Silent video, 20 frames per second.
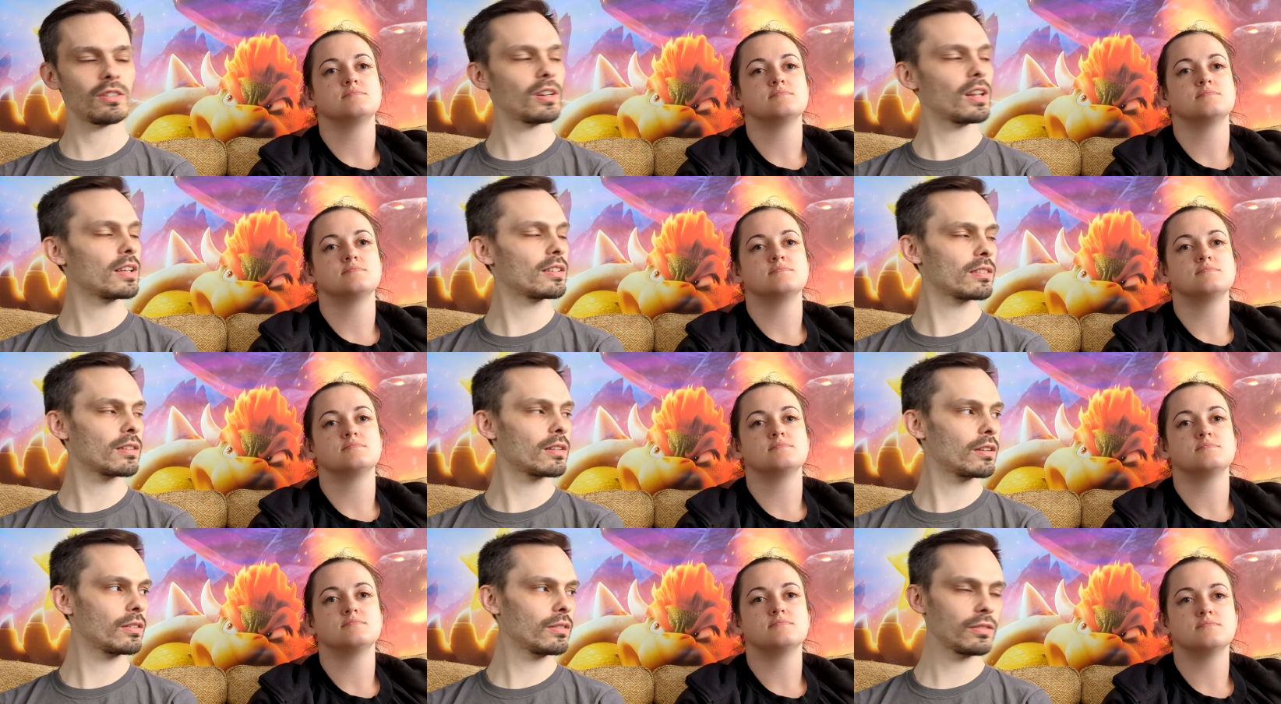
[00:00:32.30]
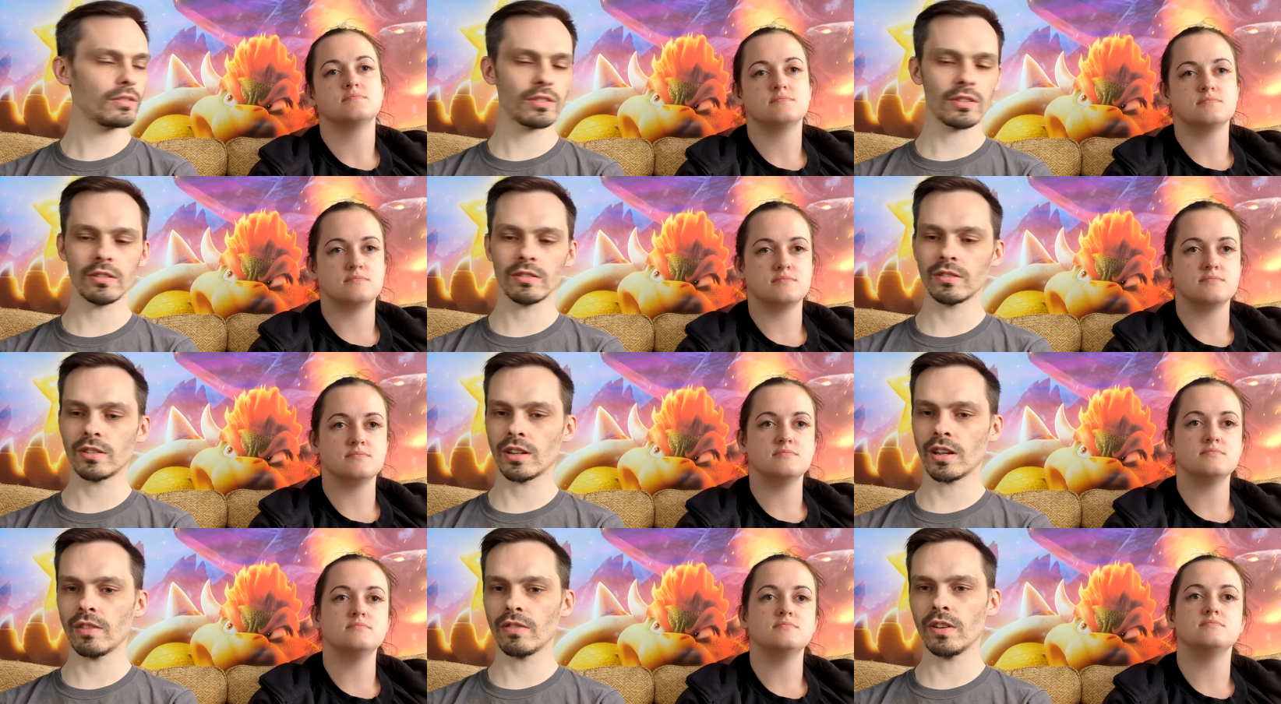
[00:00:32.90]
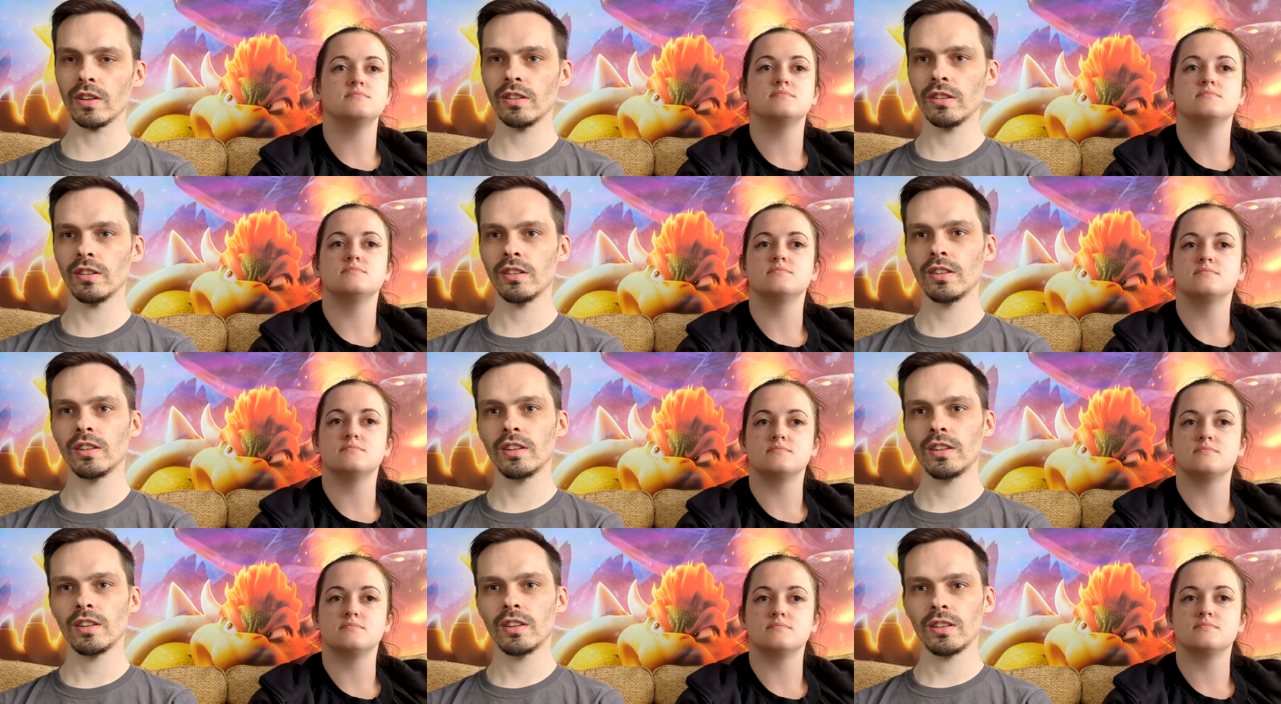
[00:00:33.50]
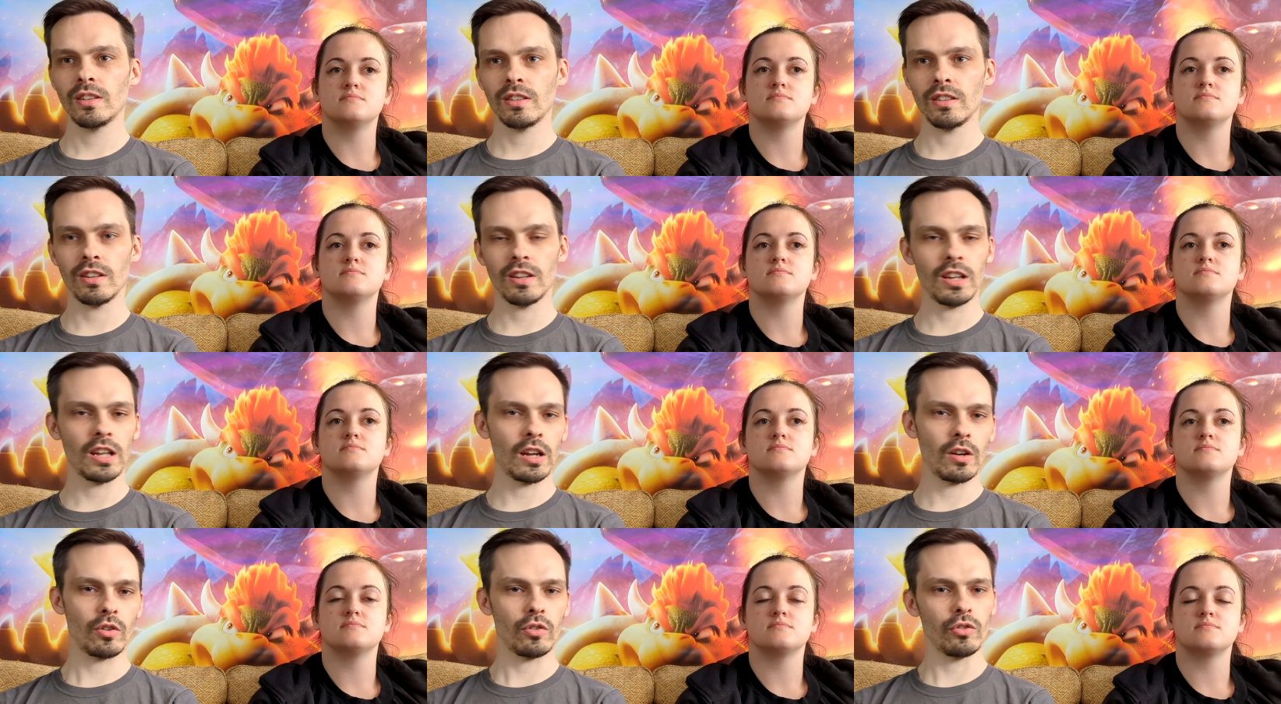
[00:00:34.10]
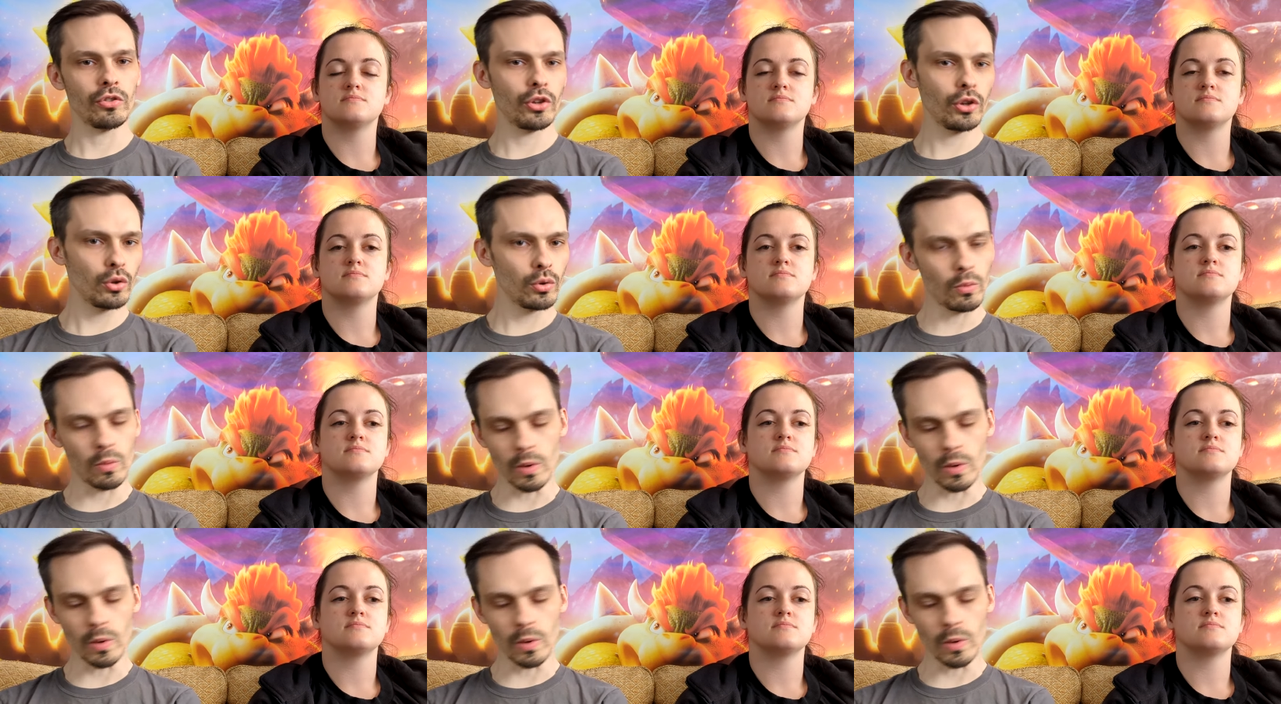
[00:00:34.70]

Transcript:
Speaker 1: and Laszlo sung mm-hmm. together. Didn't get on too